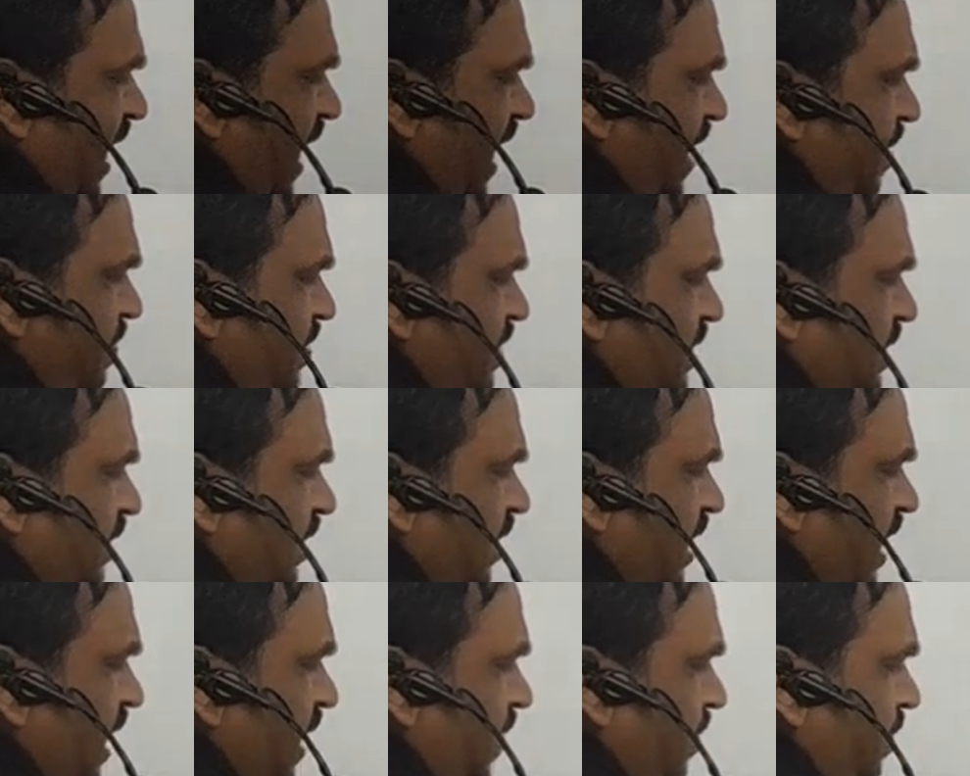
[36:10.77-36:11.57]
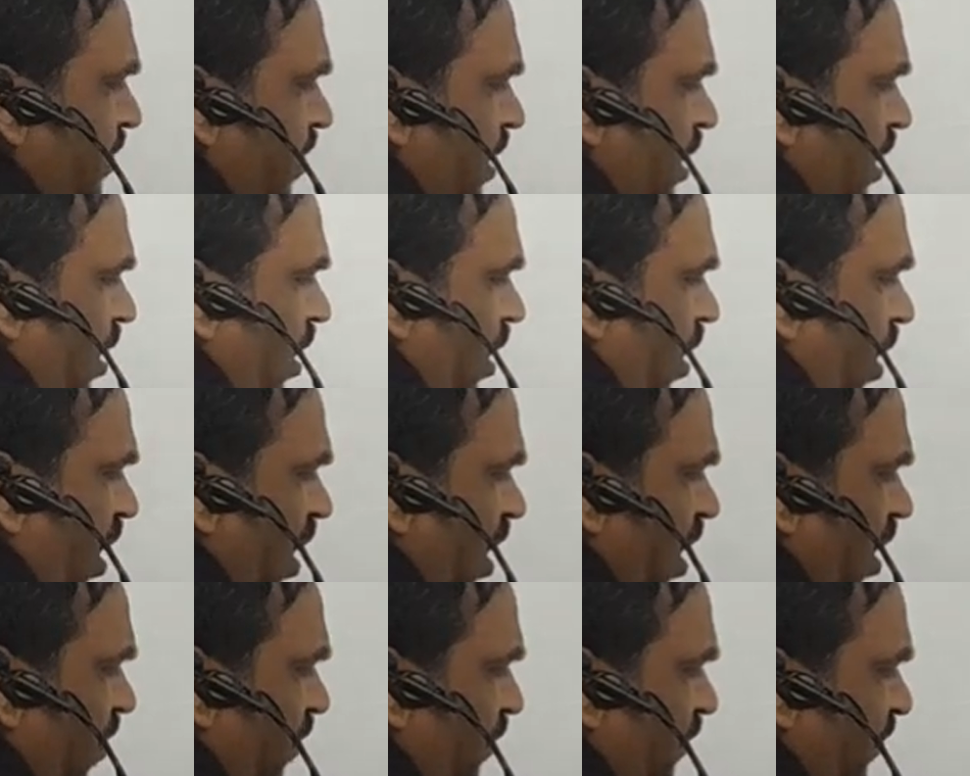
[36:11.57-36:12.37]
rhyme scheme
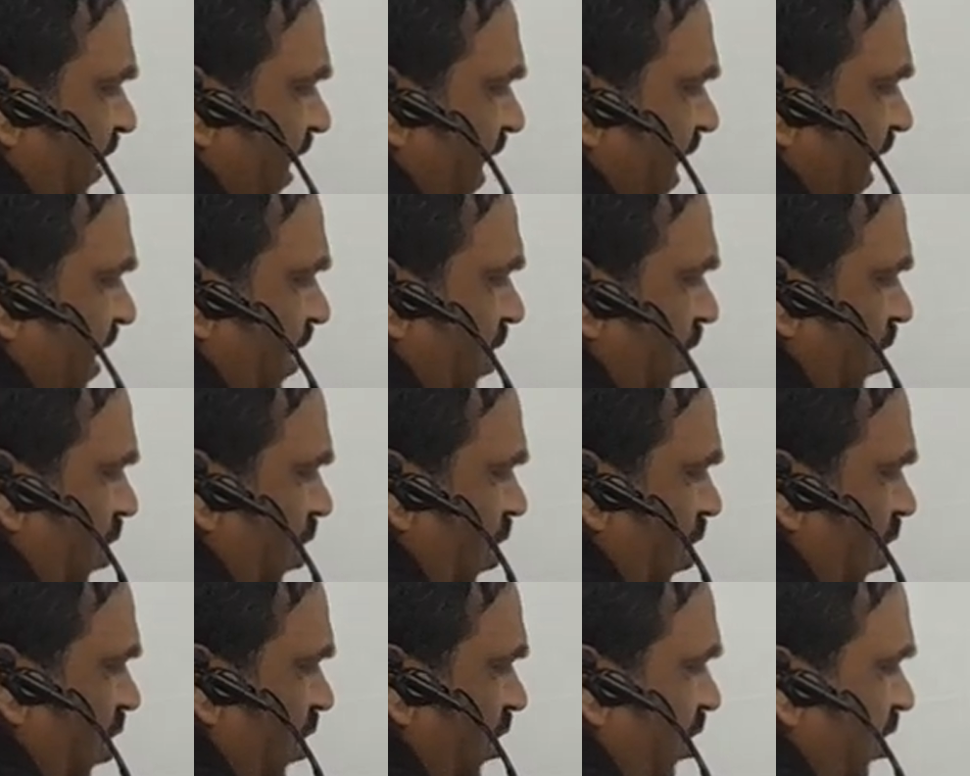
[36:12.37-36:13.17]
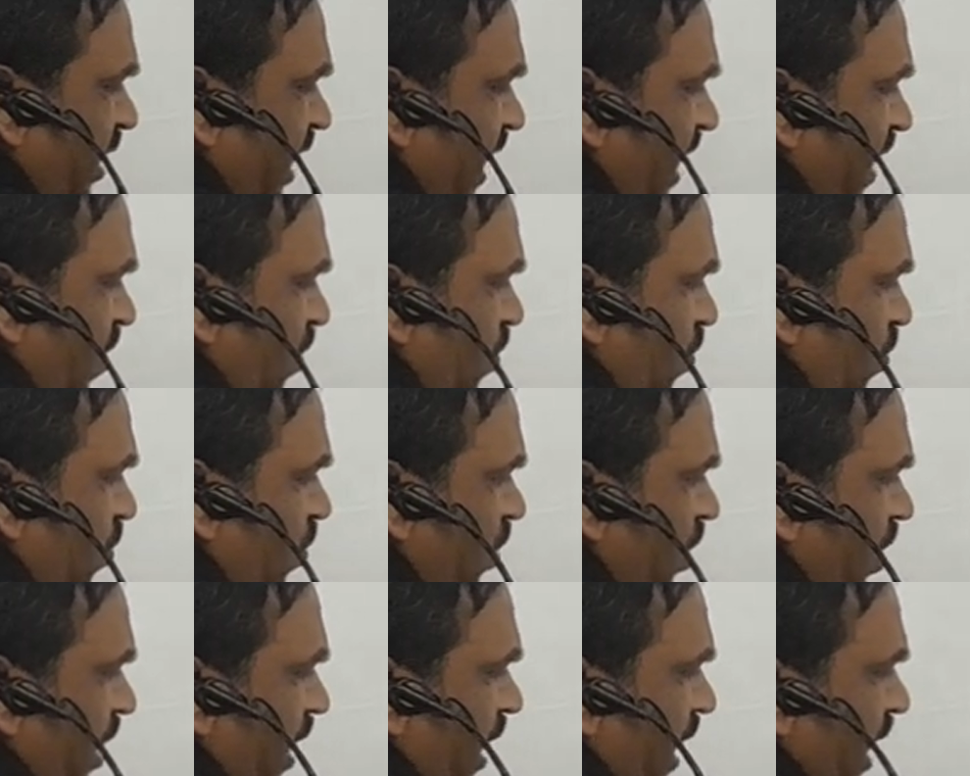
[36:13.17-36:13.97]
of an octave.
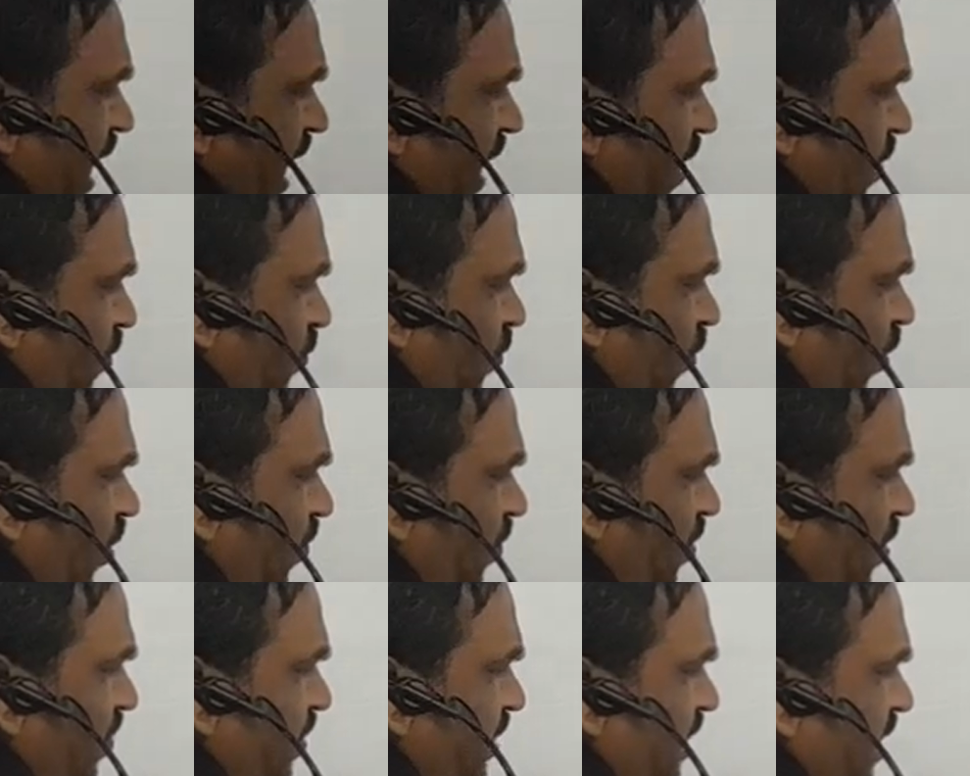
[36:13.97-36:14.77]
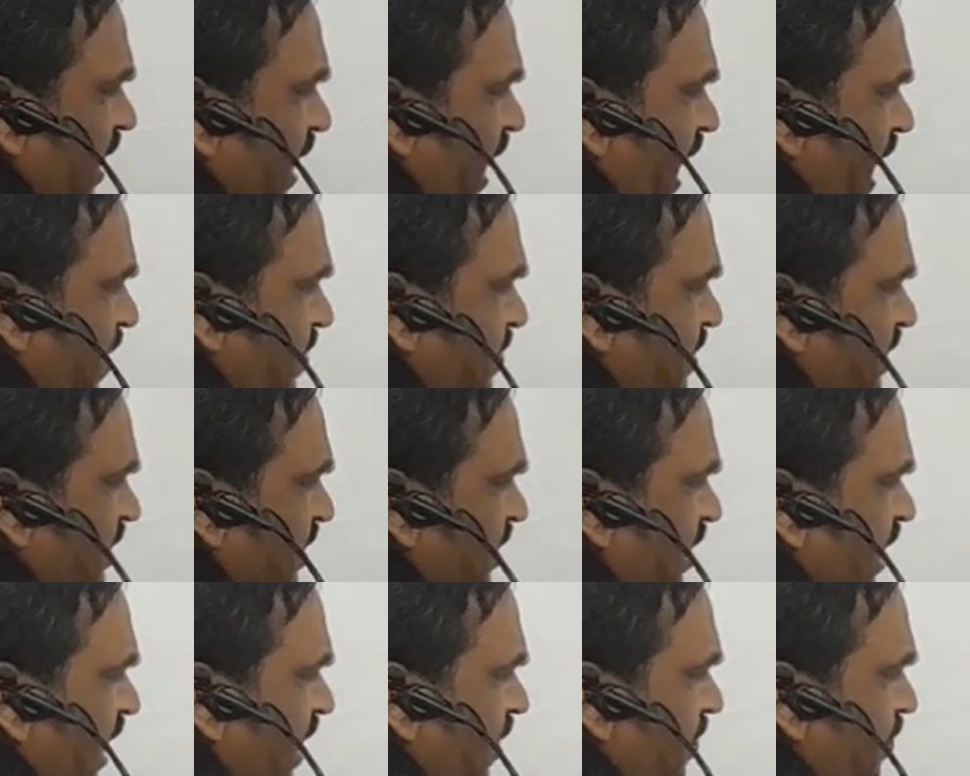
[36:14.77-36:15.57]
And what will be the rhyme
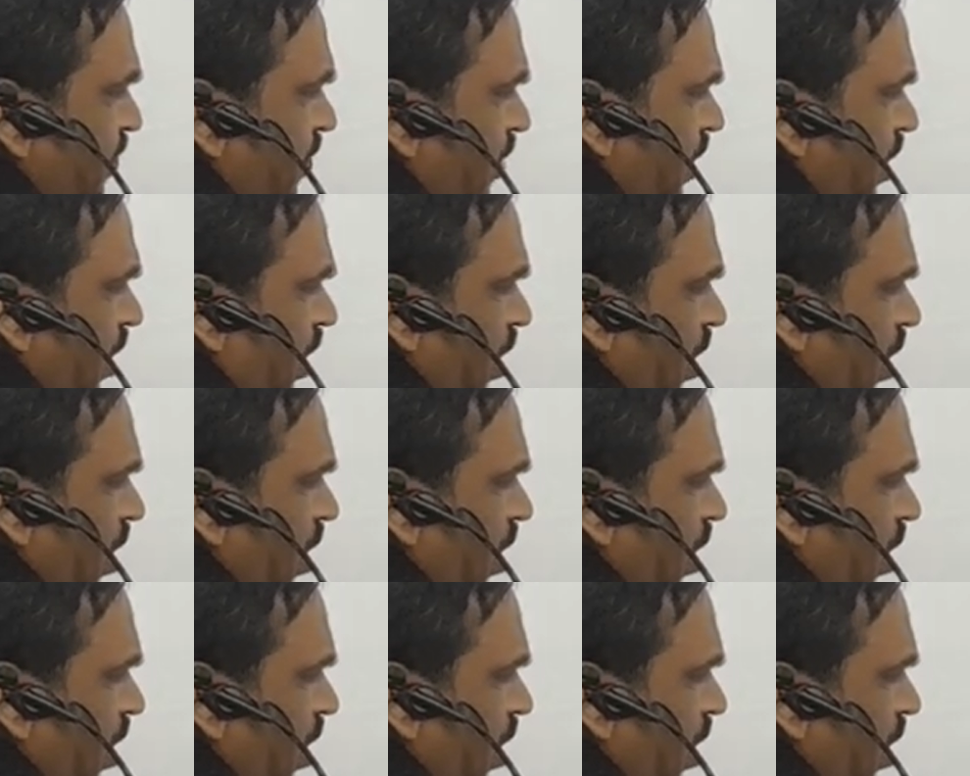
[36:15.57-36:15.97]
scheme